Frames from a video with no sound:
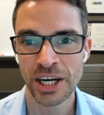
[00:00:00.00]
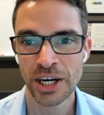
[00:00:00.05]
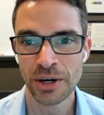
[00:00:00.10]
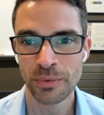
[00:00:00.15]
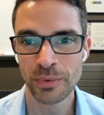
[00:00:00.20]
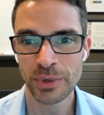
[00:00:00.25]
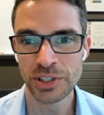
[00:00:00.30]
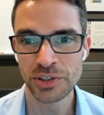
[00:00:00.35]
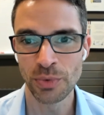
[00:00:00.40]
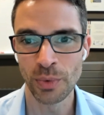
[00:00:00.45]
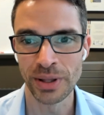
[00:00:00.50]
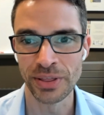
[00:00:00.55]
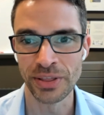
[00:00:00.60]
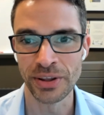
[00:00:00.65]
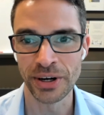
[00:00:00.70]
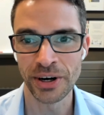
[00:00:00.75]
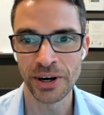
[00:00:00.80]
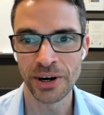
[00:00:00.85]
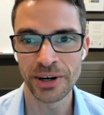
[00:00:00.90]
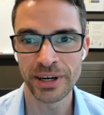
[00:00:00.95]
which won the
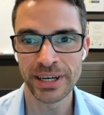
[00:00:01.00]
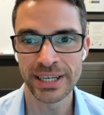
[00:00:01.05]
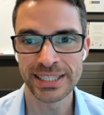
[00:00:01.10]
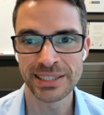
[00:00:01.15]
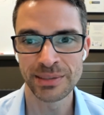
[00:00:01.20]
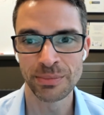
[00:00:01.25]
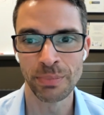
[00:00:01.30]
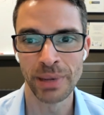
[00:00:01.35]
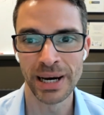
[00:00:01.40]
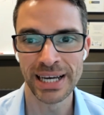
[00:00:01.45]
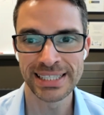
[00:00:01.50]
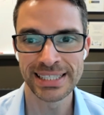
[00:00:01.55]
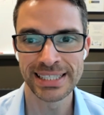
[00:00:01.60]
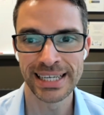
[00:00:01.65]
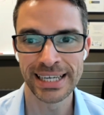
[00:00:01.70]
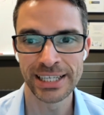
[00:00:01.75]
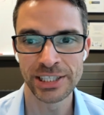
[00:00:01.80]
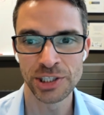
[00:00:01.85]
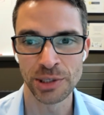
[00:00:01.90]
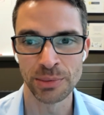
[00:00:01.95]
Kirkus Best
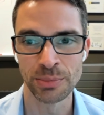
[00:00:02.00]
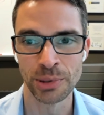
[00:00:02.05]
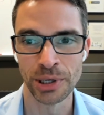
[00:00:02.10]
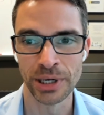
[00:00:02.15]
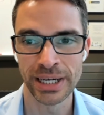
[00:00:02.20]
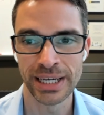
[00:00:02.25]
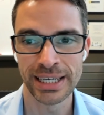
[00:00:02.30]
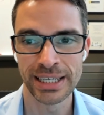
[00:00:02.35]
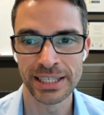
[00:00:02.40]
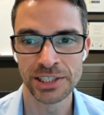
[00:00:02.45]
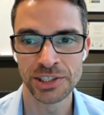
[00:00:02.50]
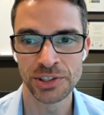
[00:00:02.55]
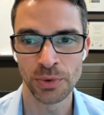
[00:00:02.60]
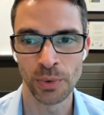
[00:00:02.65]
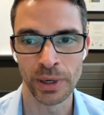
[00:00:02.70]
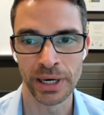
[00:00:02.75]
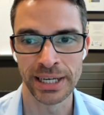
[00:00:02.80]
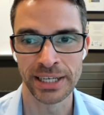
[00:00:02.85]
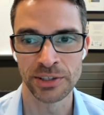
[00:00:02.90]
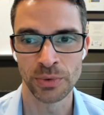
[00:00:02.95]
Nature Book in
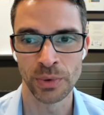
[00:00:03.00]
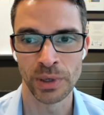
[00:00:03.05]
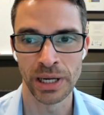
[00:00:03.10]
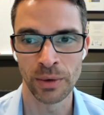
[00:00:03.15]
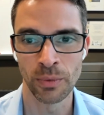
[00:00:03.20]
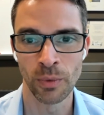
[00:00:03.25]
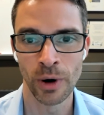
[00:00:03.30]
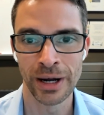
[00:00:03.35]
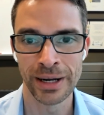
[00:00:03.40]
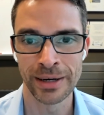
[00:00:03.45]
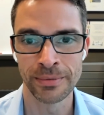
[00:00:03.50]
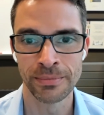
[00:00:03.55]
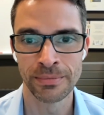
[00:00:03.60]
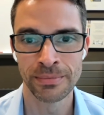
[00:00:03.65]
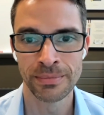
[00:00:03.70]
2021.